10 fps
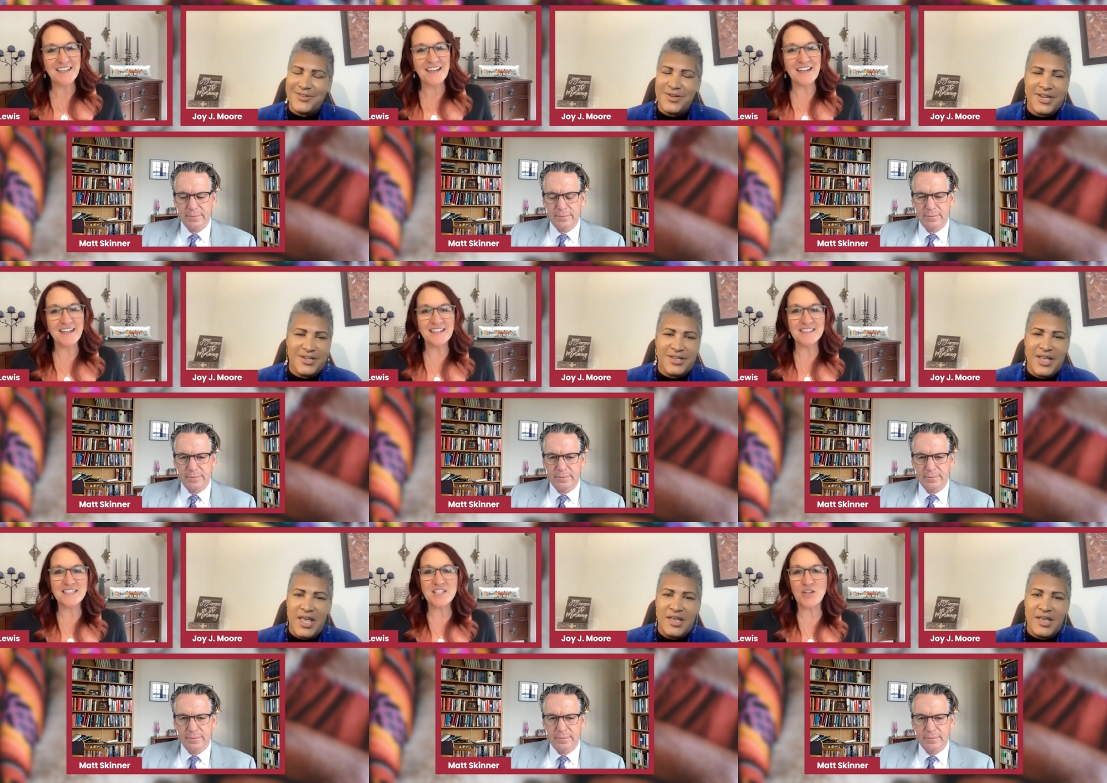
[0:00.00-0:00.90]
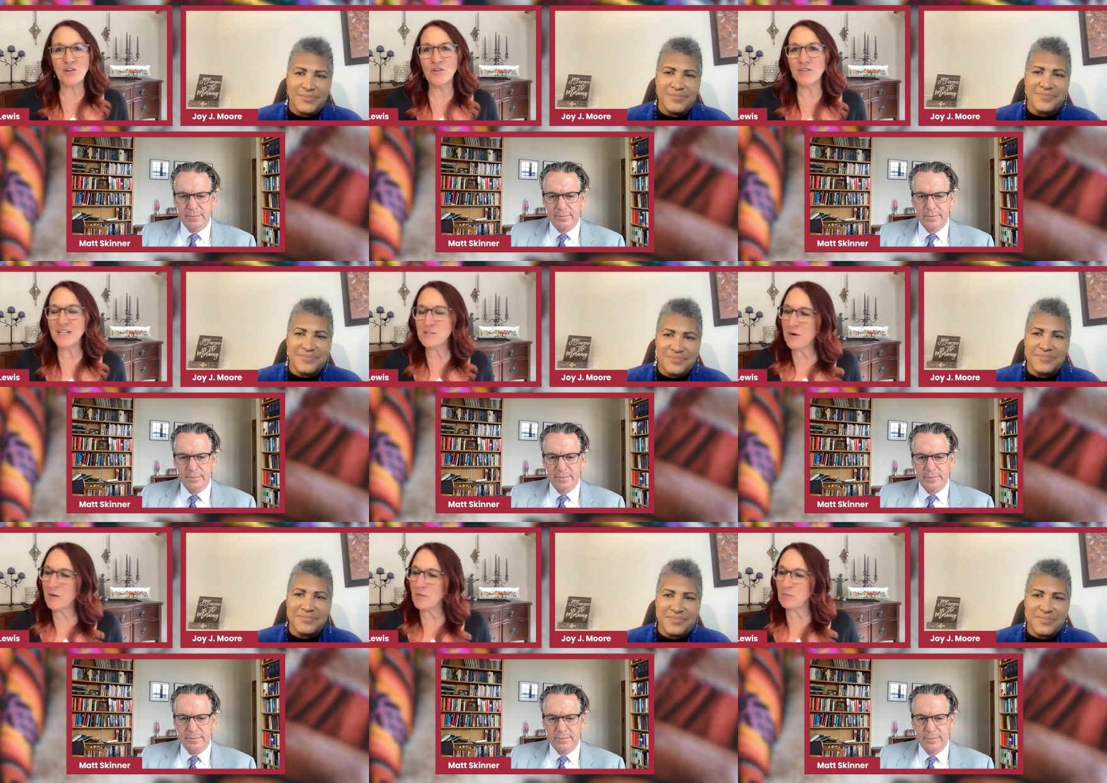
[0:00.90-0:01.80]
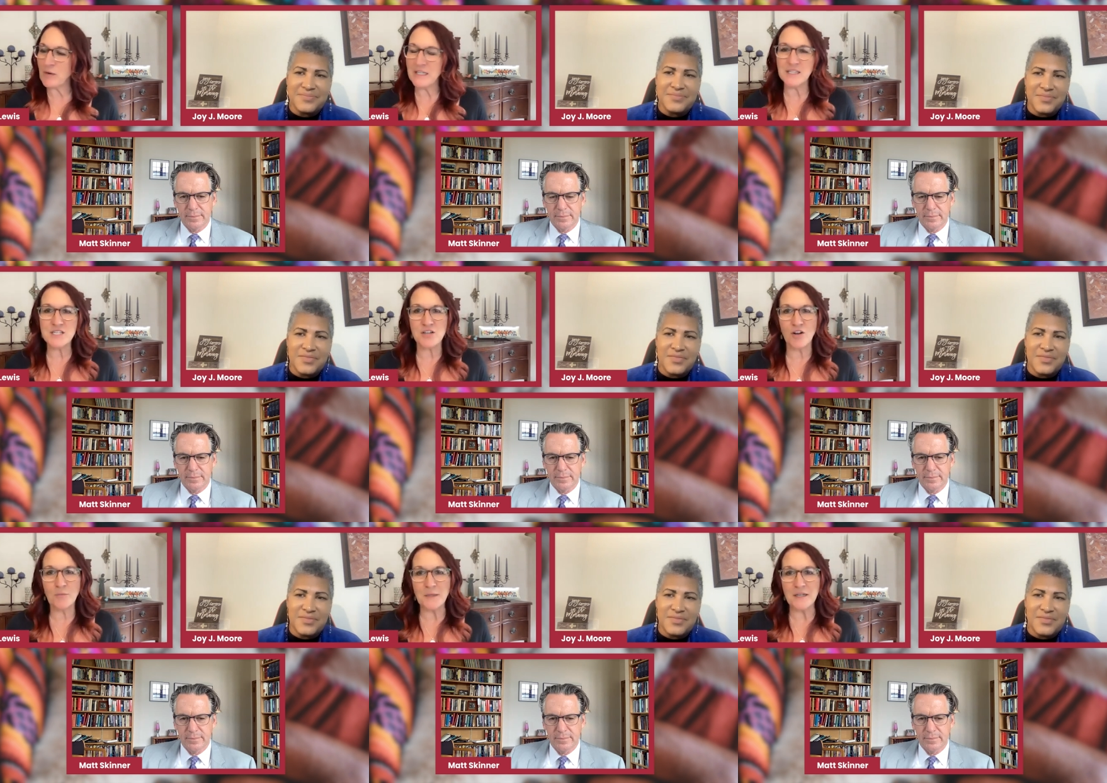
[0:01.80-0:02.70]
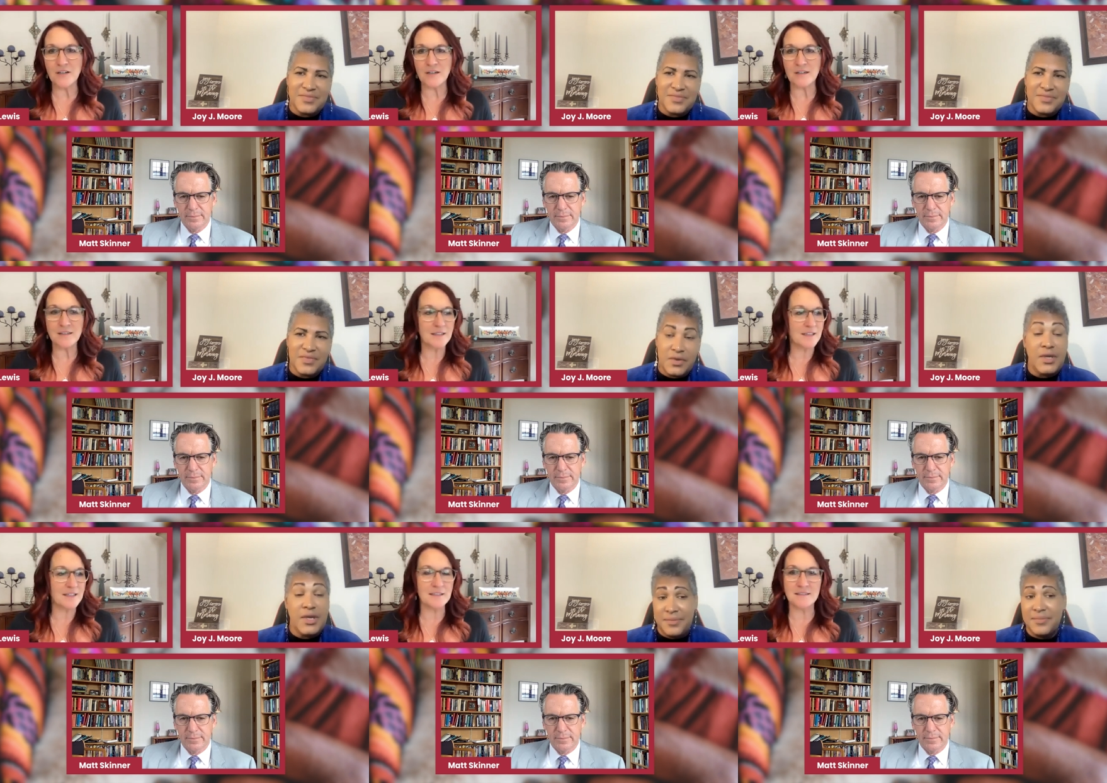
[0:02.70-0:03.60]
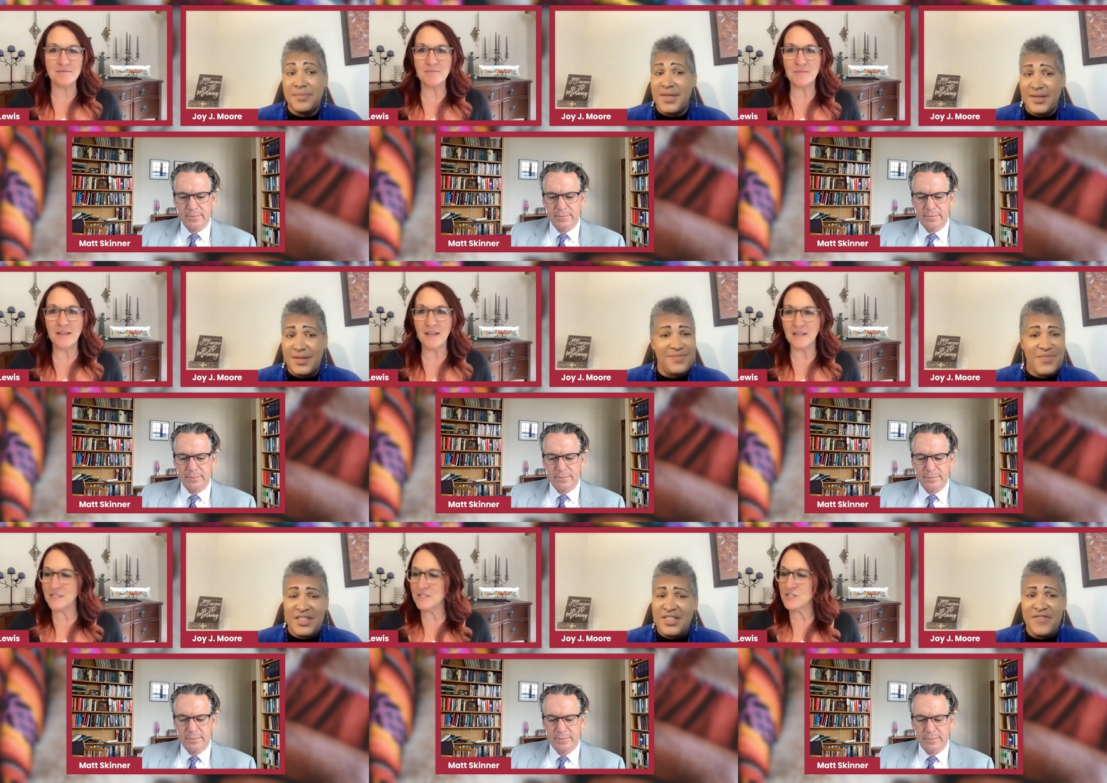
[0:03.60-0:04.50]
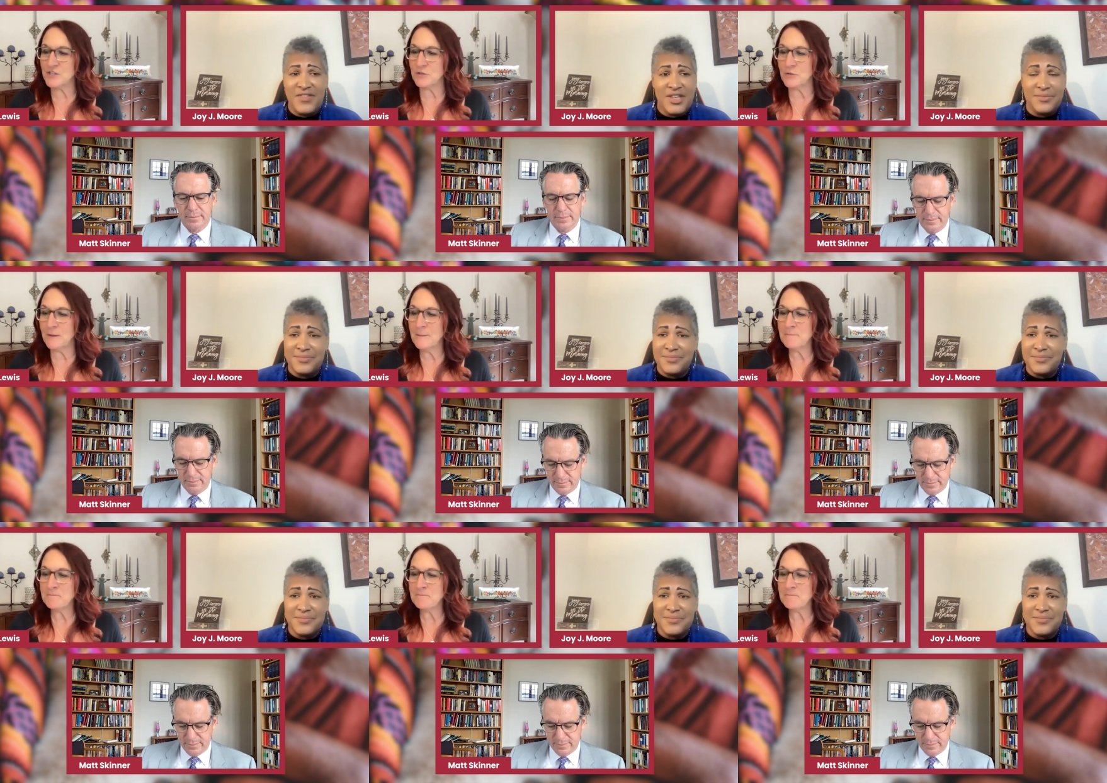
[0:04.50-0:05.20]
Speaker 1: Uh, so that's why we bring in the Psalm here, and, and to,